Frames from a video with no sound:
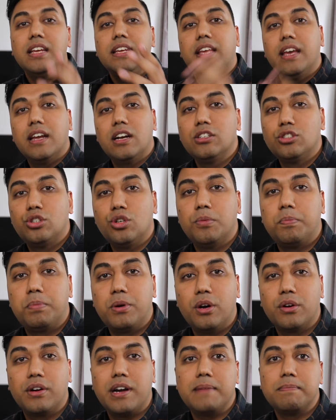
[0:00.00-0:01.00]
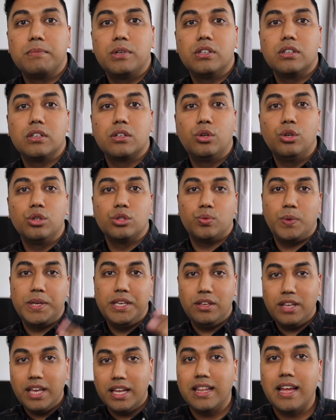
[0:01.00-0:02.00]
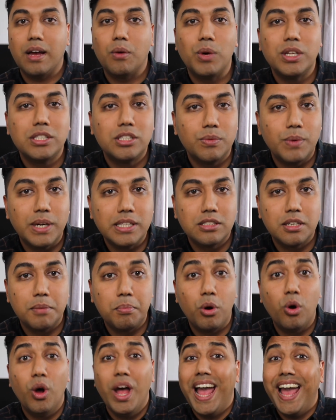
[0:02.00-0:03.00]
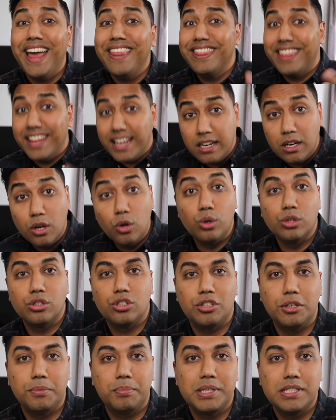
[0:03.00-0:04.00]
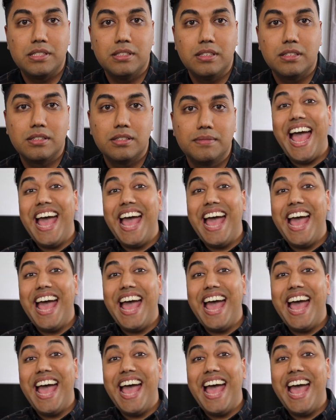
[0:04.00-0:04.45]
get onto a program or a course where you get that one-to-one support and then launch your business.